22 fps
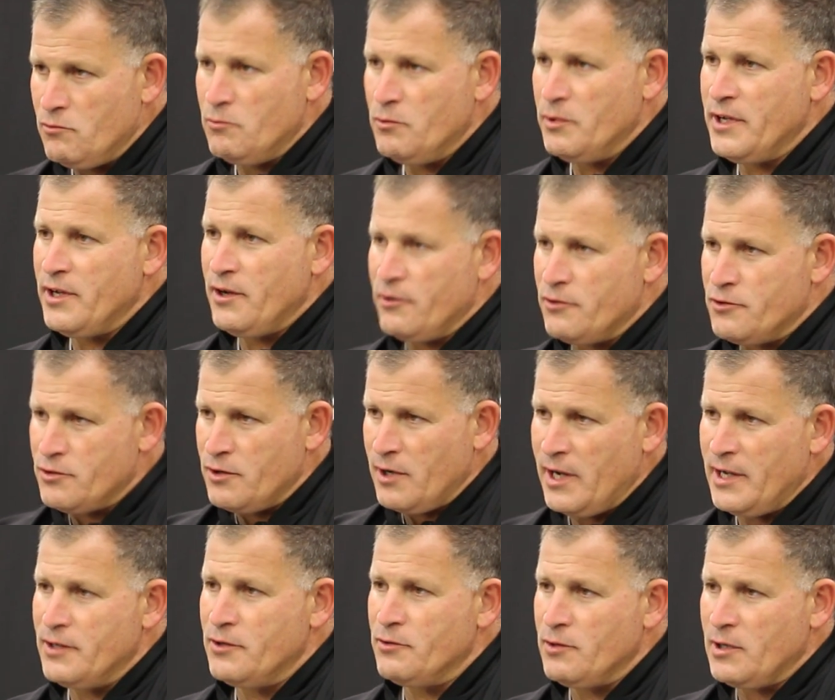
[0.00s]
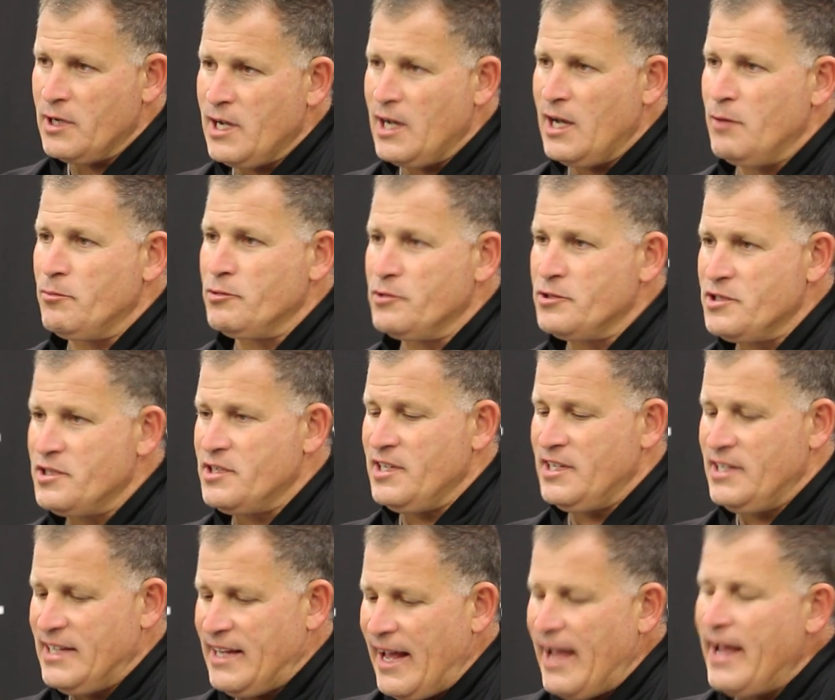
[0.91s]
we are trying to accomplish
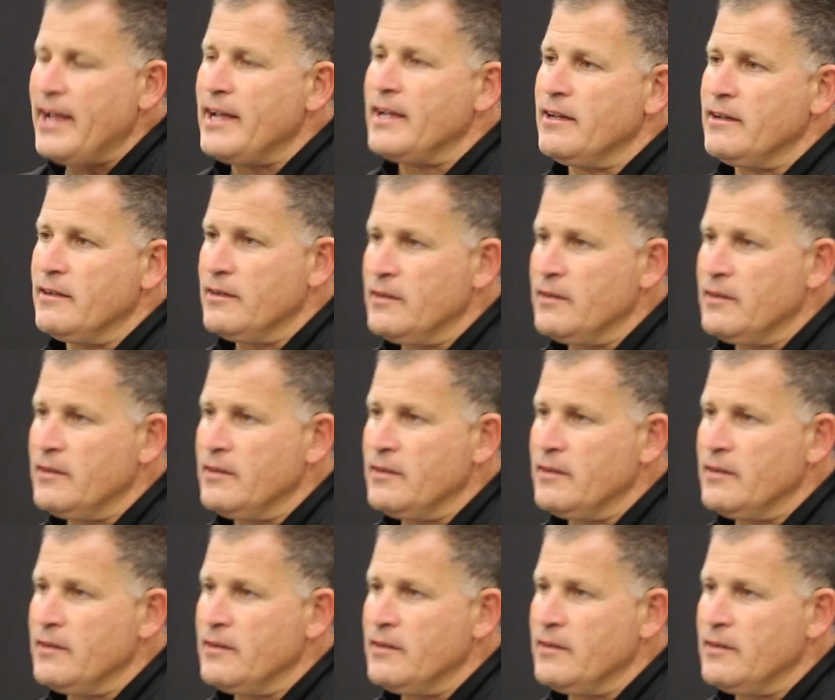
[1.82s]
today.